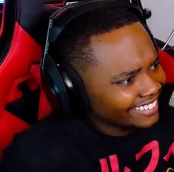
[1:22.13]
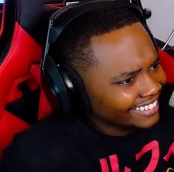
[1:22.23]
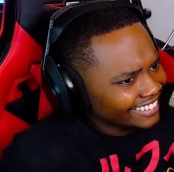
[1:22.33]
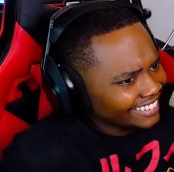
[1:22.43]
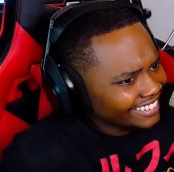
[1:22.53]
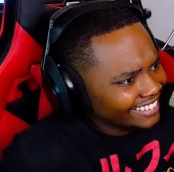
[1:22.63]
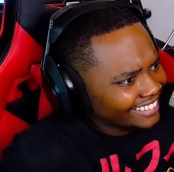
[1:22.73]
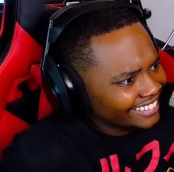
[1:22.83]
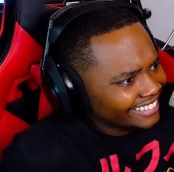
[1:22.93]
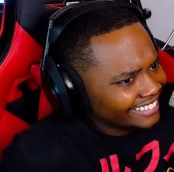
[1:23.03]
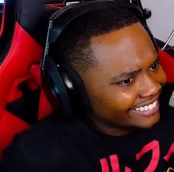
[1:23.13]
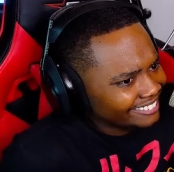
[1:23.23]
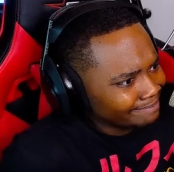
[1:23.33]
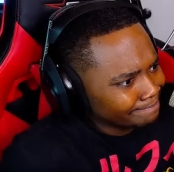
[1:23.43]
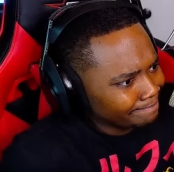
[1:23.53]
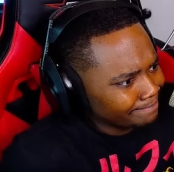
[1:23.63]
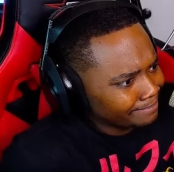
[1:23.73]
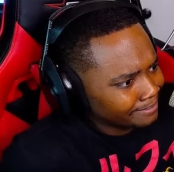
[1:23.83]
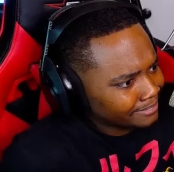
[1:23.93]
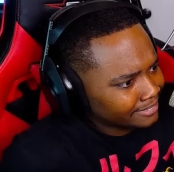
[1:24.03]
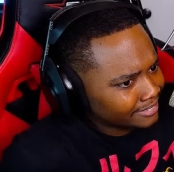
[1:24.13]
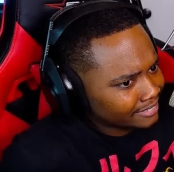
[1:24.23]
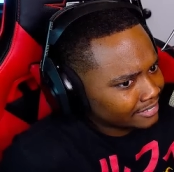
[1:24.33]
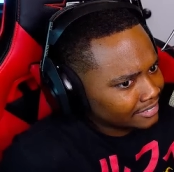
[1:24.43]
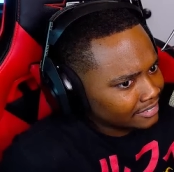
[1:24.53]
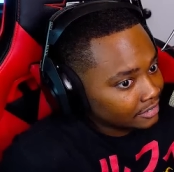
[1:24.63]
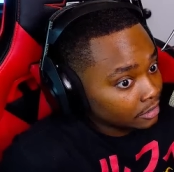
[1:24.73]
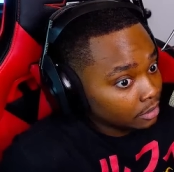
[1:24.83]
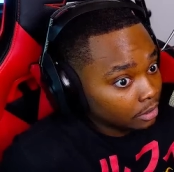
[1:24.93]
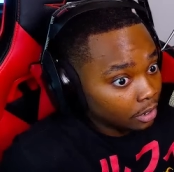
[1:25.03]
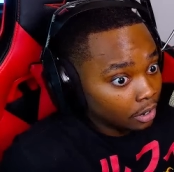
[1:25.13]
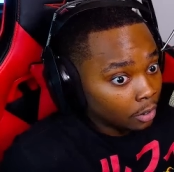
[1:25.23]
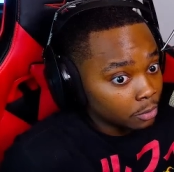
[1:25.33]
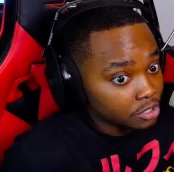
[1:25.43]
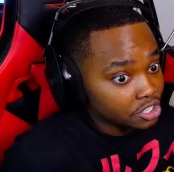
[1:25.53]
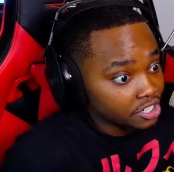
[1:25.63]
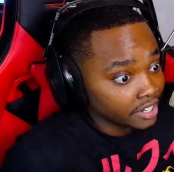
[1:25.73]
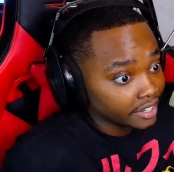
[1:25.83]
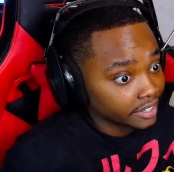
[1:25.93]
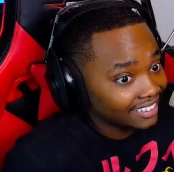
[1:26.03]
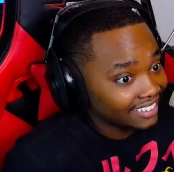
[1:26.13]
the age of the ninja came to an end. Oh shit.